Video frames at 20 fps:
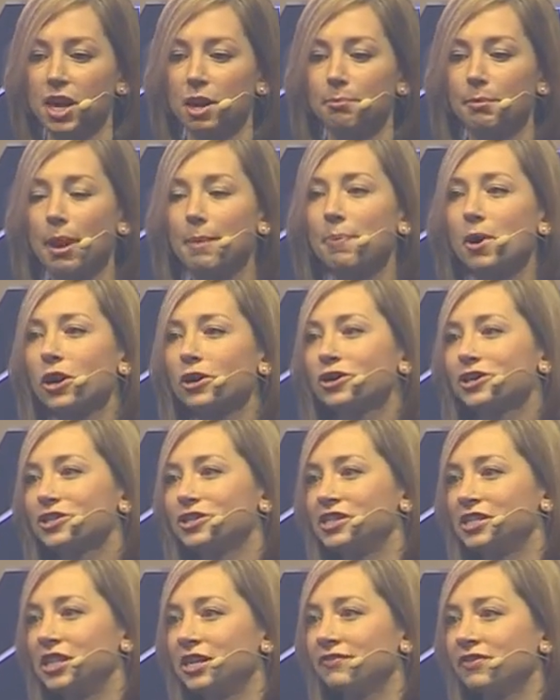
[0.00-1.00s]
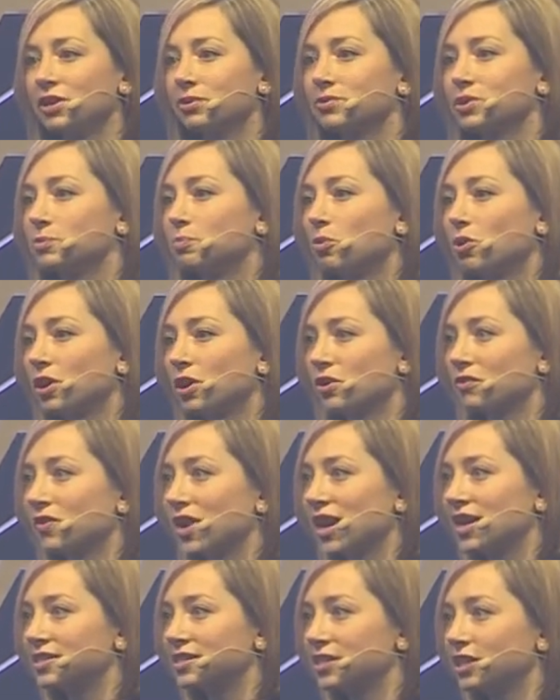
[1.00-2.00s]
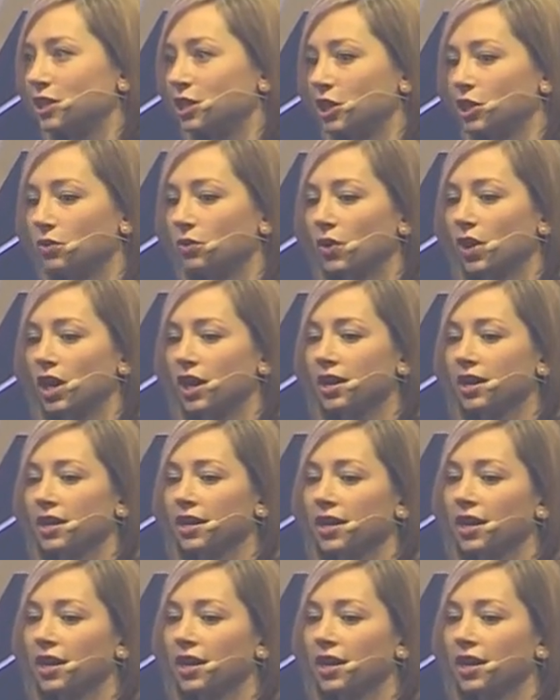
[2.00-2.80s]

My partner, Steven, was born and raised in New York,